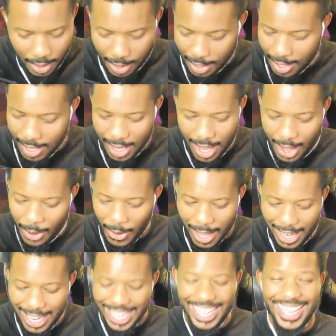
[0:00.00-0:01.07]
No,
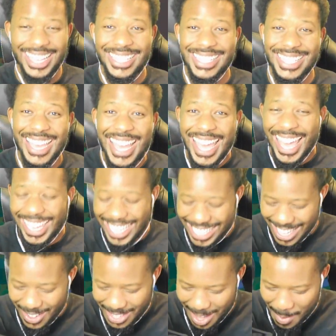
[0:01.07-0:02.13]
at
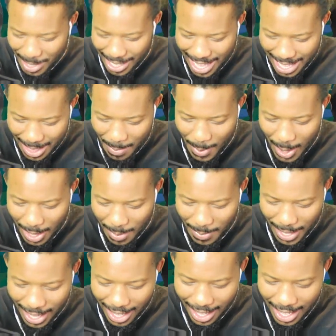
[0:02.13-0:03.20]
least I was able to kick the ball up
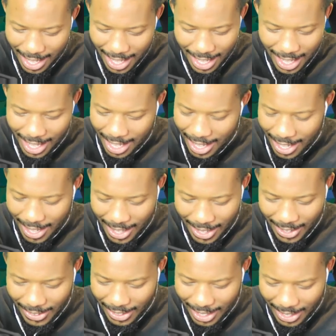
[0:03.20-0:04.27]
there.
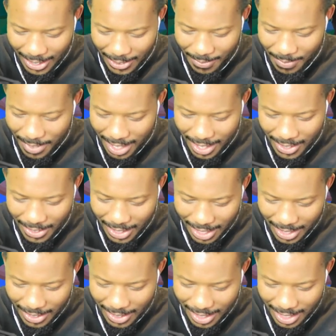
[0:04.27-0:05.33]
Oh no, oh
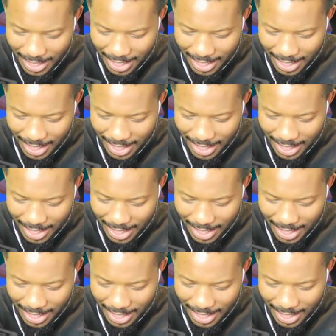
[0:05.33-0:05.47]
no.